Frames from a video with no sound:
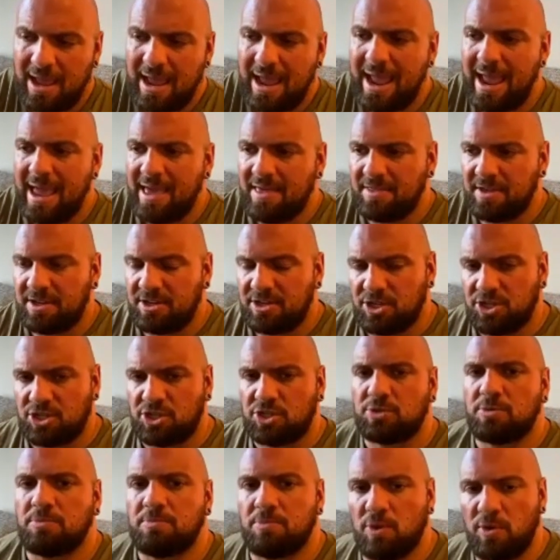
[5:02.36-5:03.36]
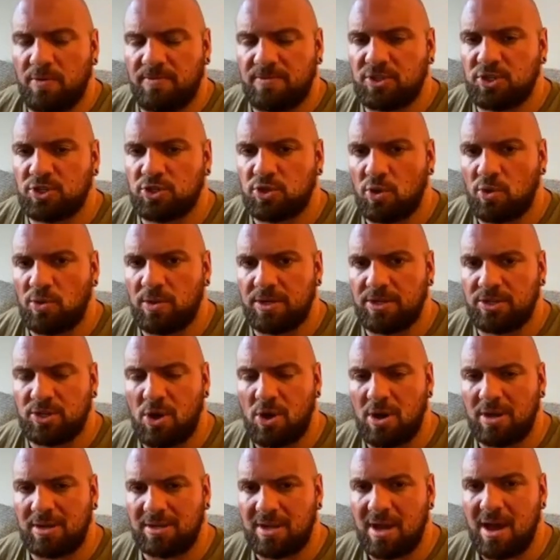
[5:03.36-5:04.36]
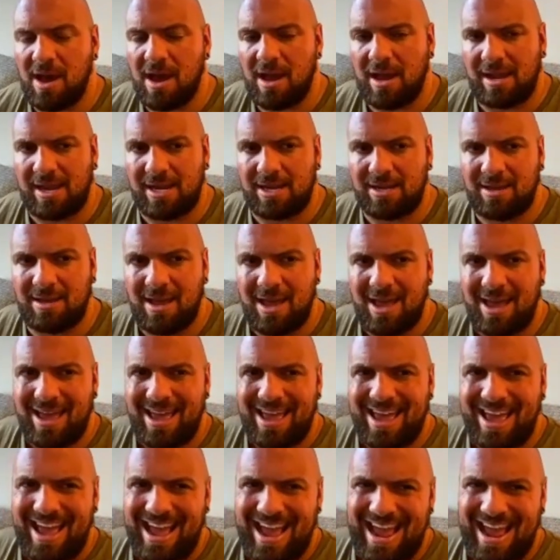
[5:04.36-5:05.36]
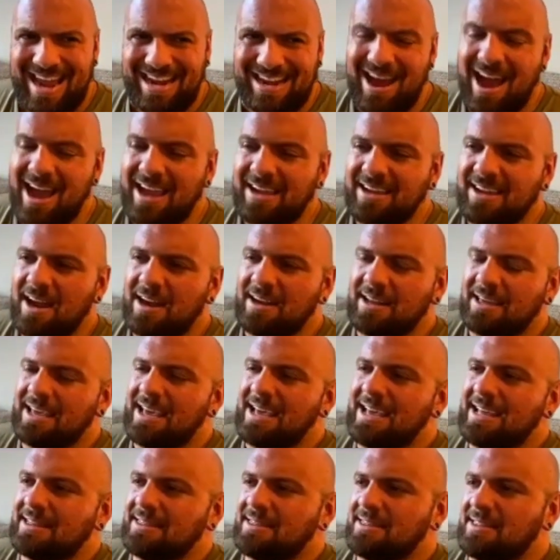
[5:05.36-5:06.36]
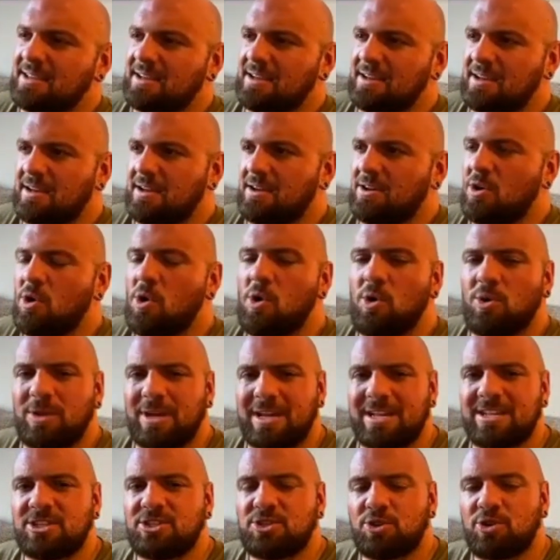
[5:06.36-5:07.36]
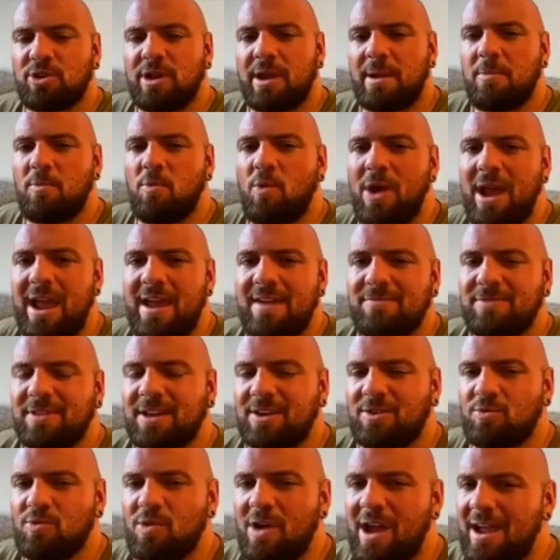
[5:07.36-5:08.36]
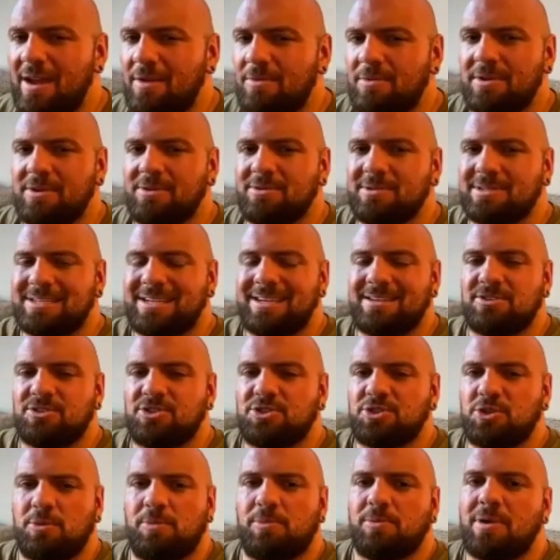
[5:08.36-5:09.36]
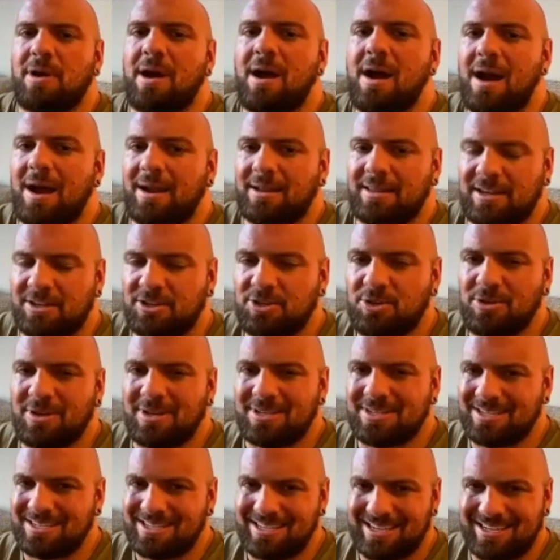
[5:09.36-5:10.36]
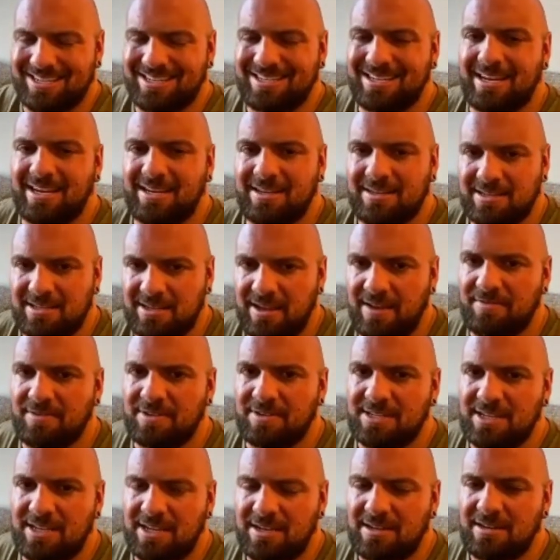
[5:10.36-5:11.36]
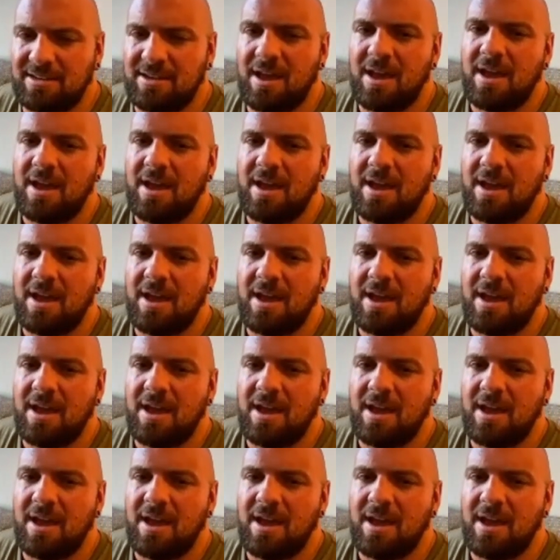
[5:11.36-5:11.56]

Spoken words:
and then just moved solely to online. And I kind of hit the whole Instagram wave, like right when it was getting super hot, like 2016, 17.